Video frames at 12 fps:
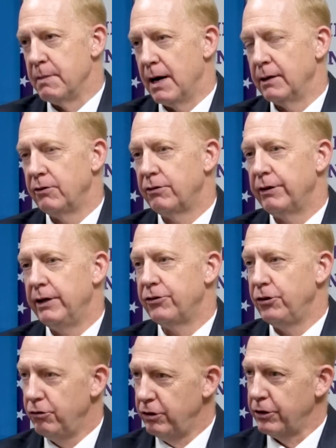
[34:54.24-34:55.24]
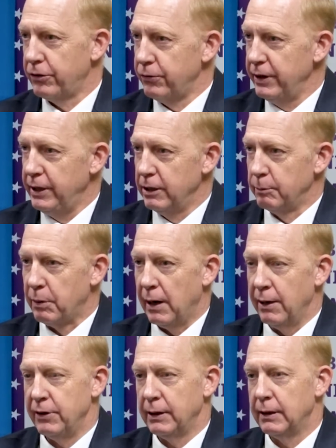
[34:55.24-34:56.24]
months. It's usually a 3-year
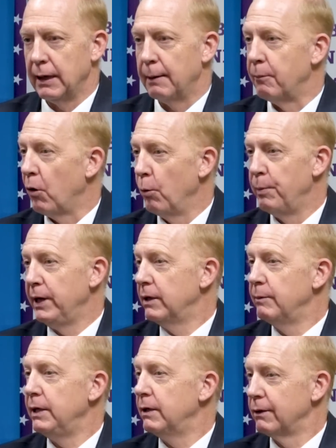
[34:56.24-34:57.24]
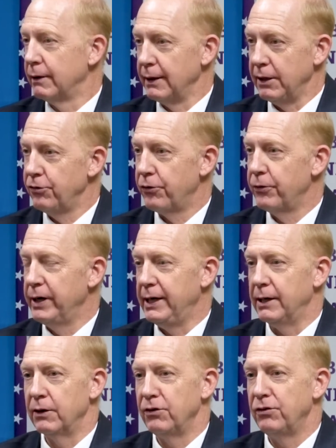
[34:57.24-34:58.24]
project. I'm hoping to be here at least 3
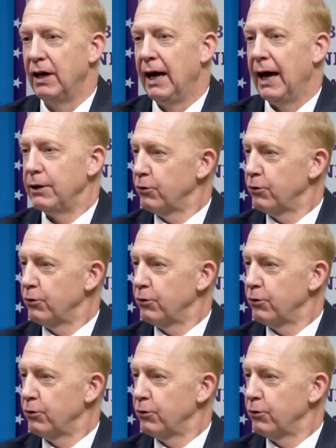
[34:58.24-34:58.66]
years, and